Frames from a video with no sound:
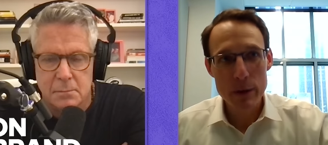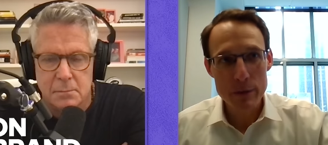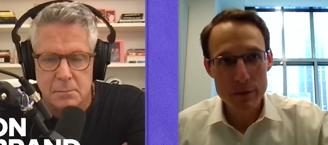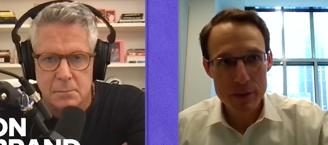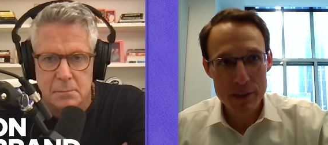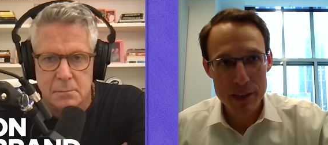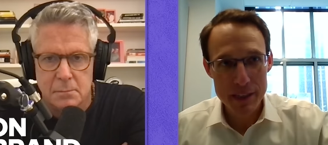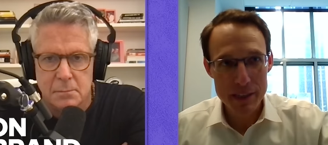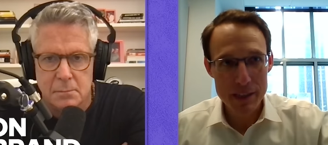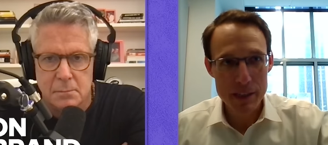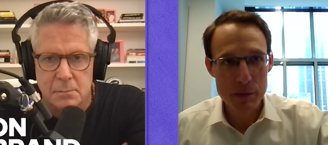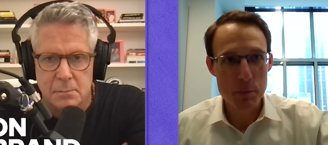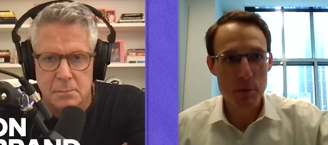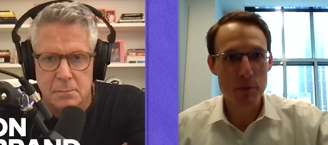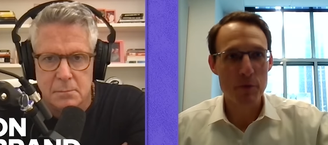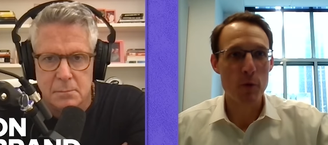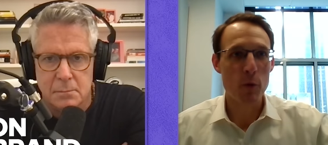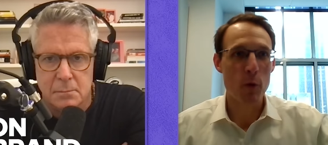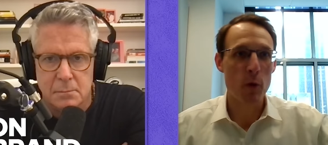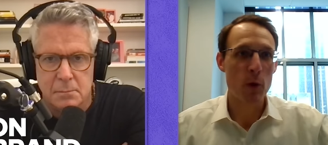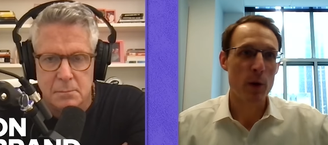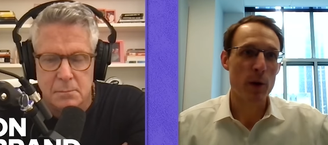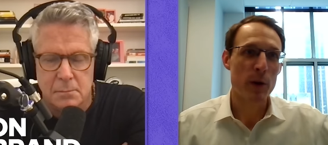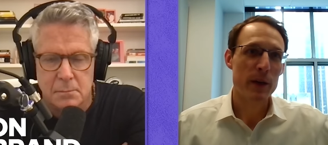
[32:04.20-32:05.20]
Speaker 1: we've seen this
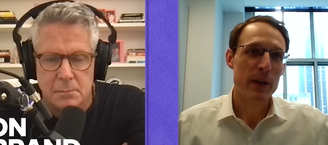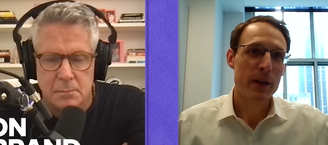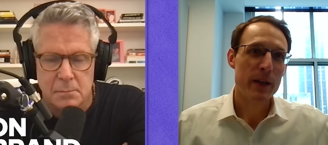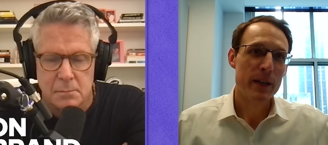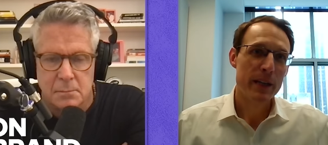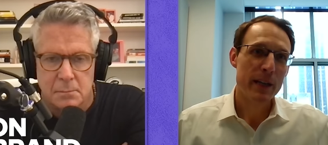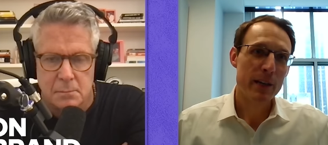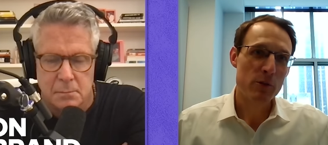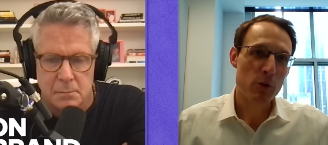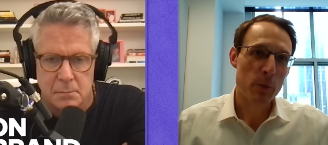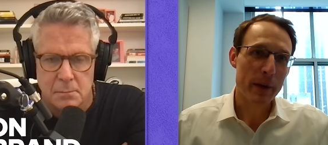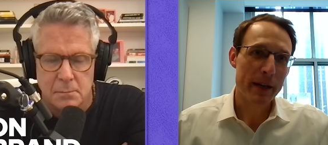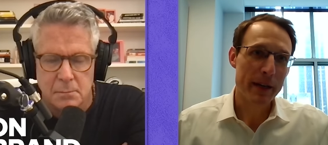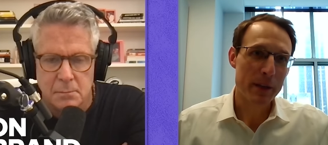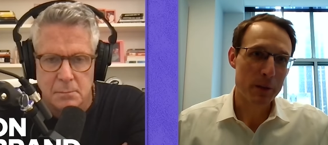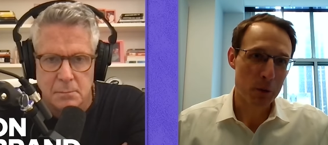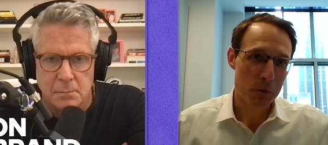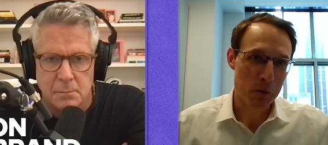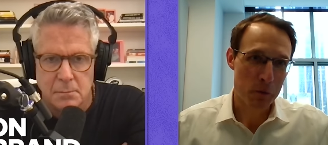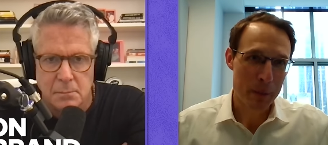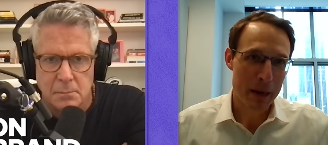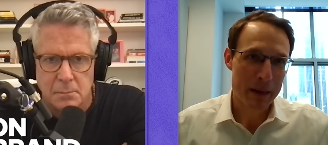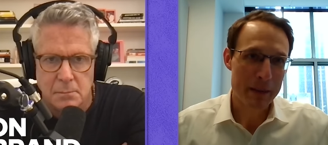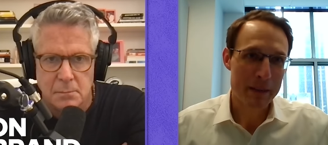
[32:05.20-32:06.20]
before. Mm-hmm. Here's what we can
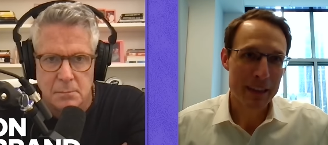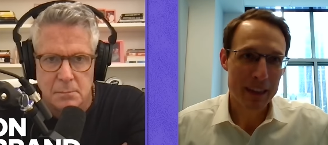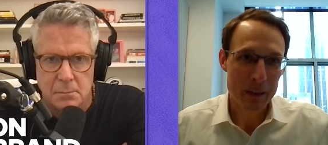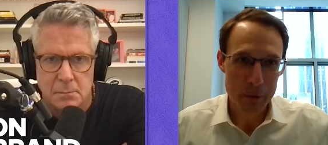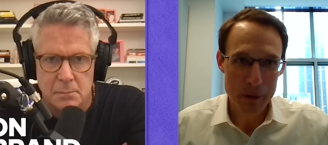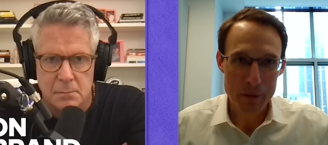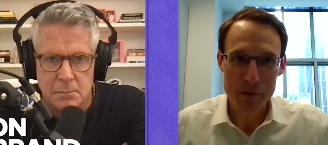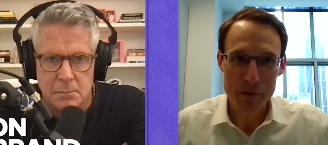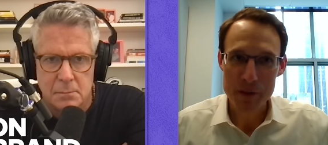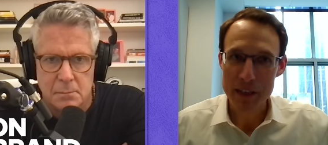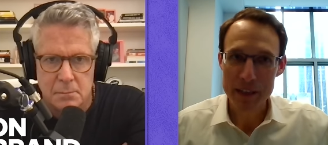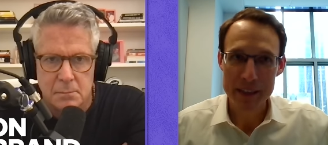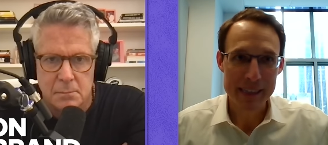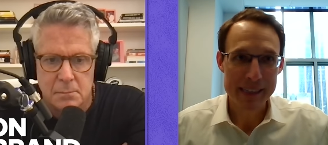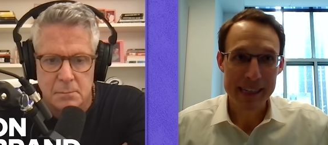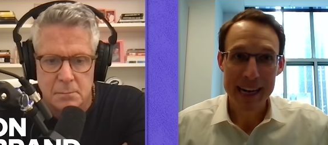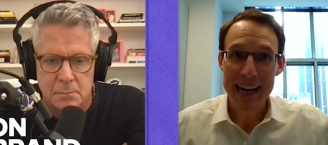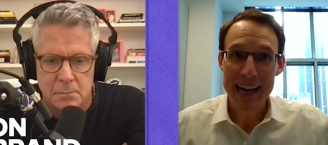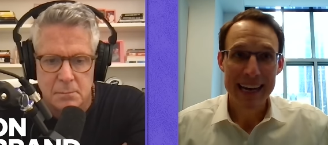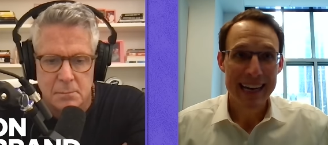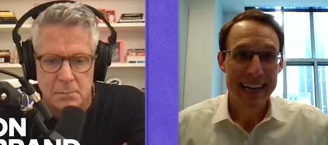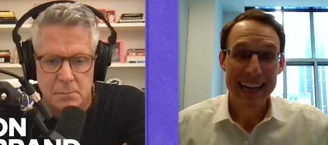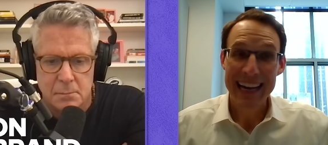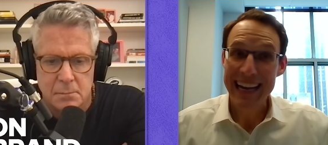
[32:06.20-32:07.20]
learn from it. I think we've seen this.
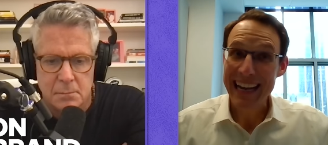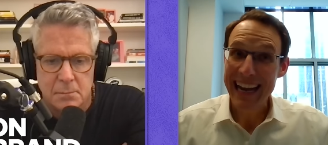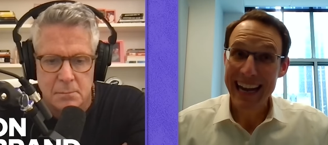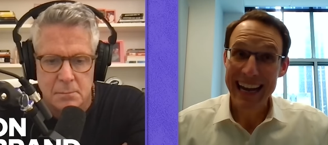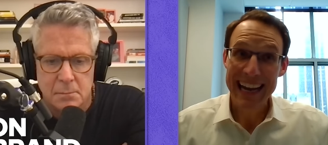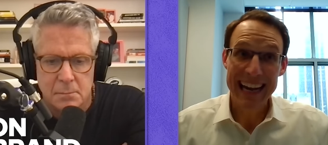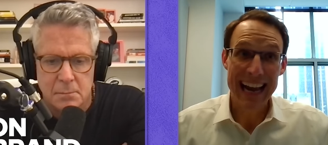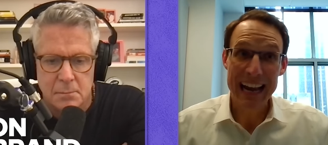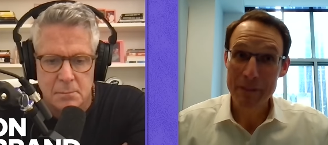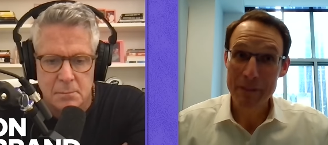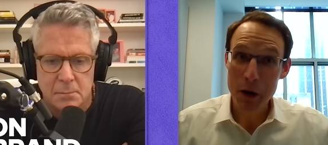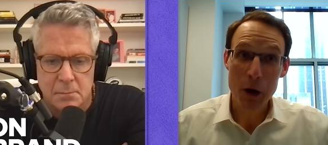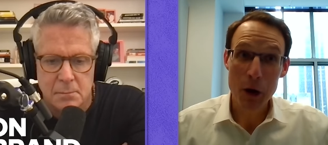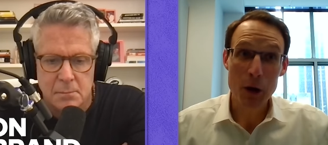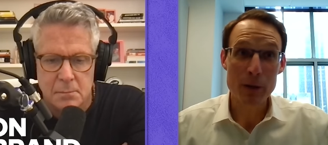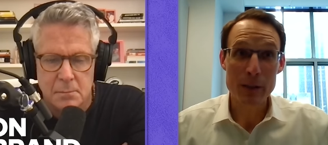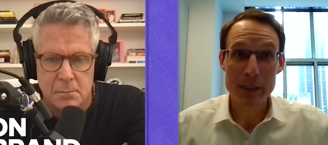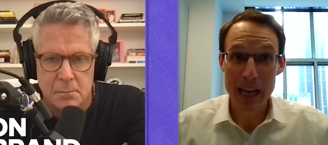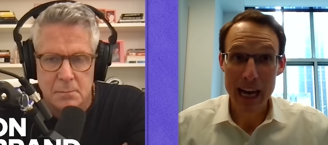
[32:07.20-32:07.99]
And, and I have a hard